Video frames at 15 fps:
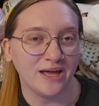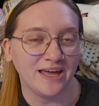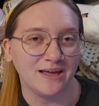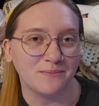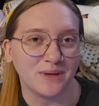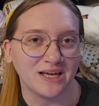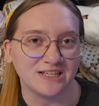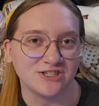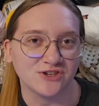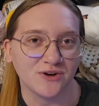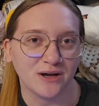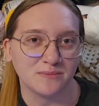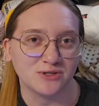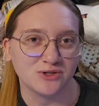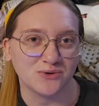in my
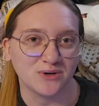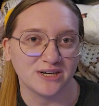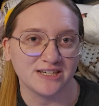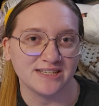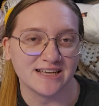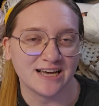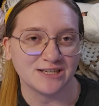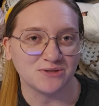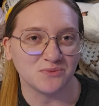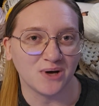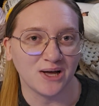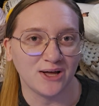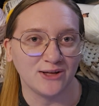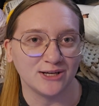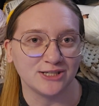Instagram stories as
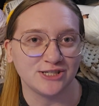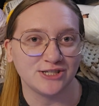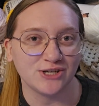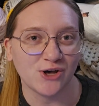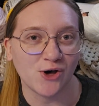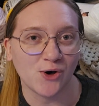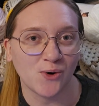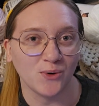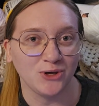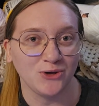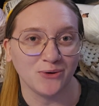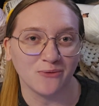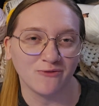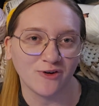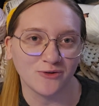well, so
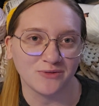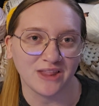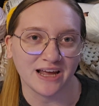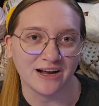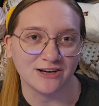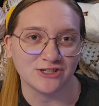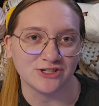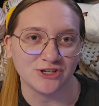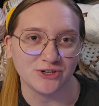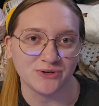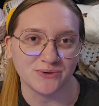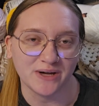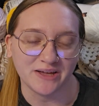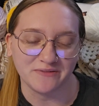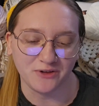you can vote there
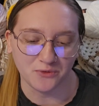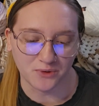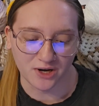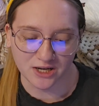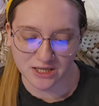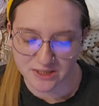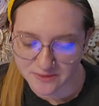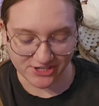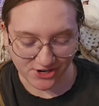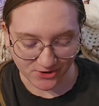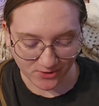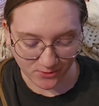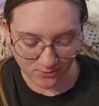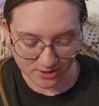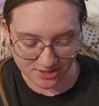too if you want.
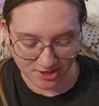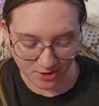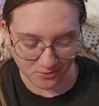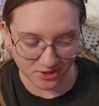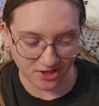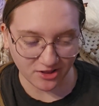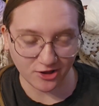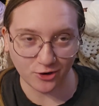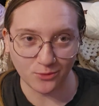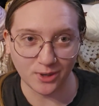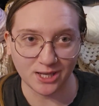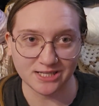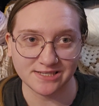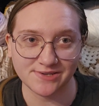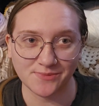So we'll start with the little
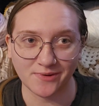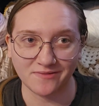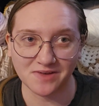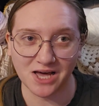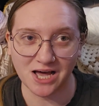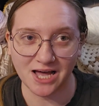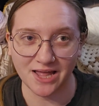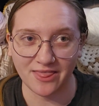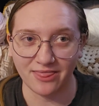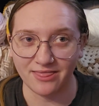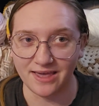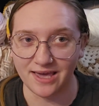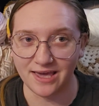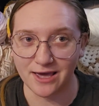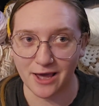ones. We've got
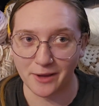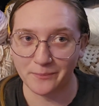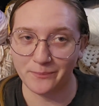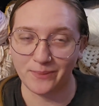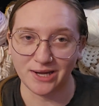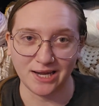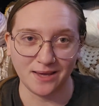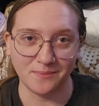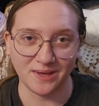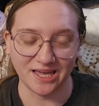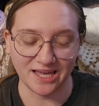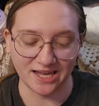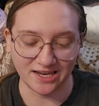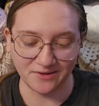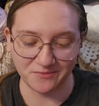the Bunny
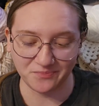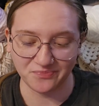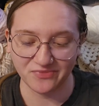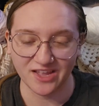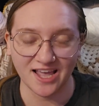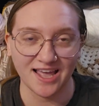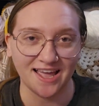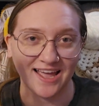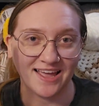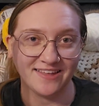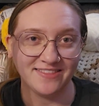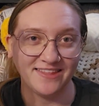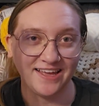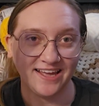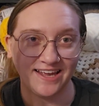Bean,
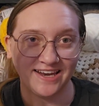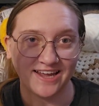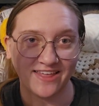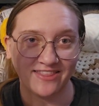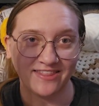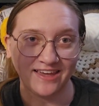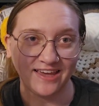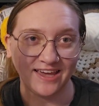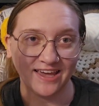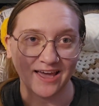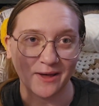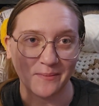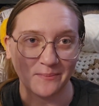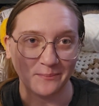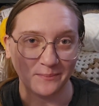then
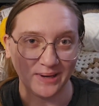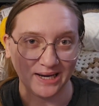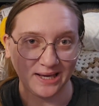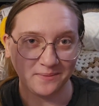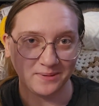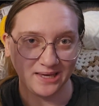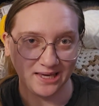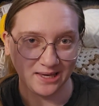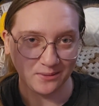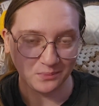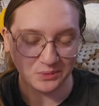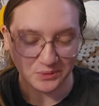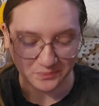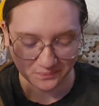the Mini Peep,